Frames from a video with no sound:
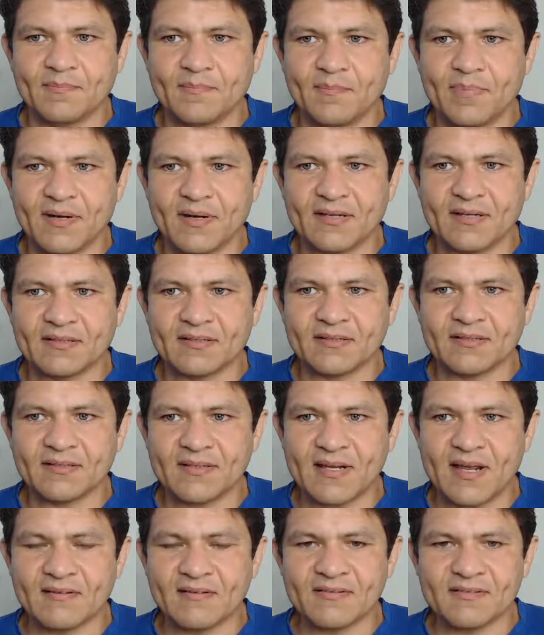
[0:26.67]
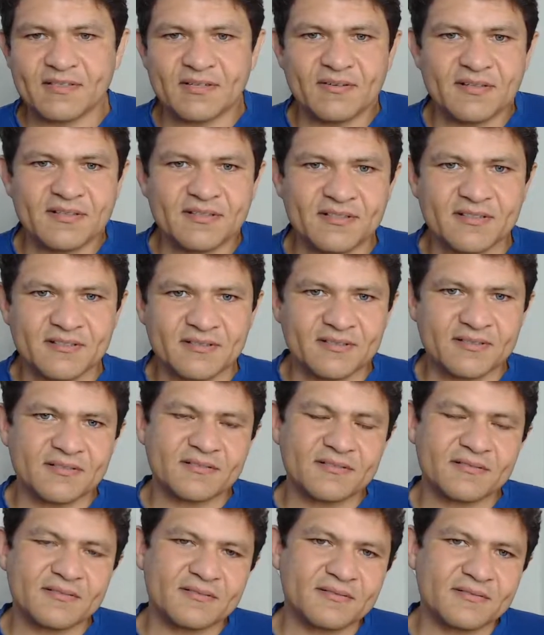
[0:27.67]
But now let's go ahead and just
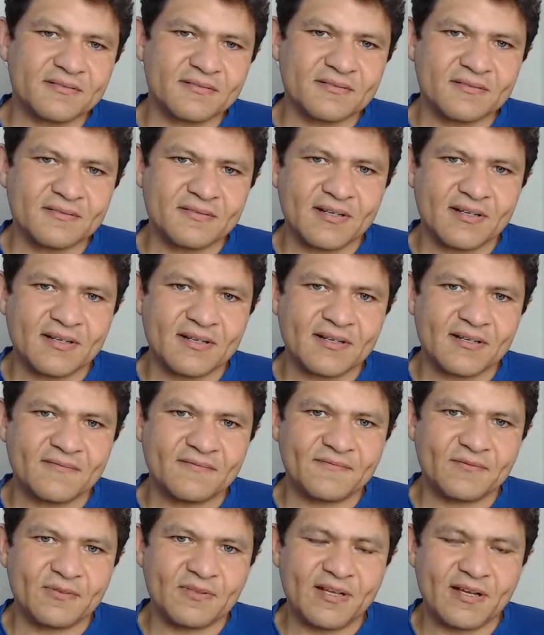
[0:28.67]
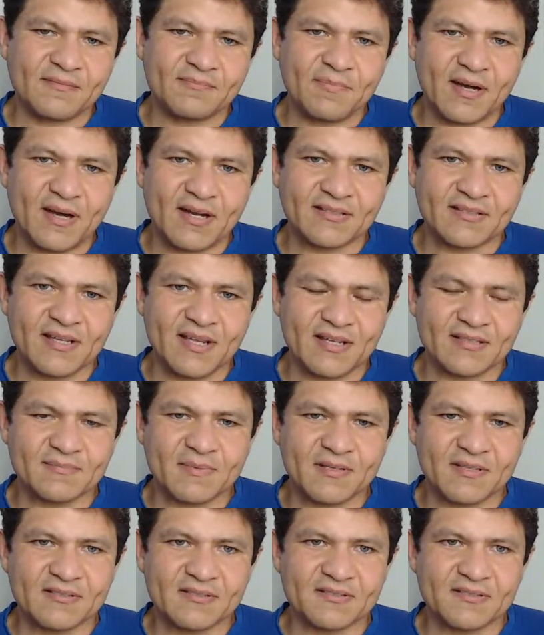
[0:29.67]
do a full-on podcast
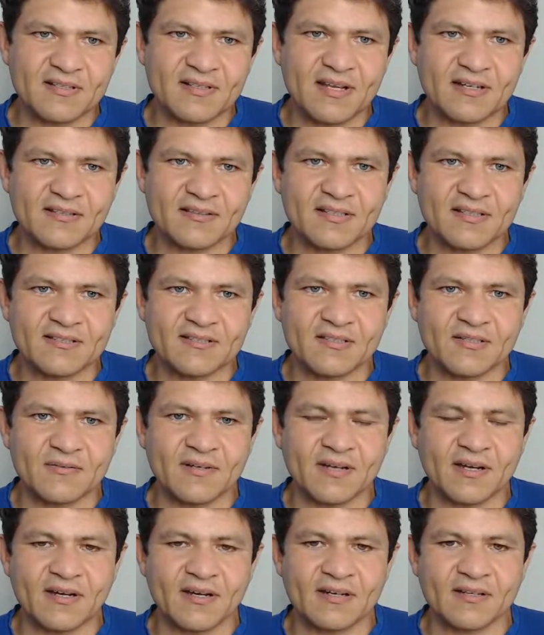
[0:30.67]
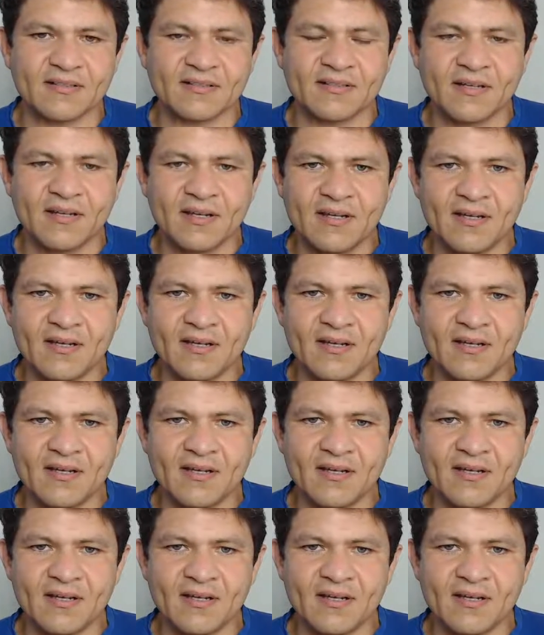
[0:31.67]
because there's a lot of things going on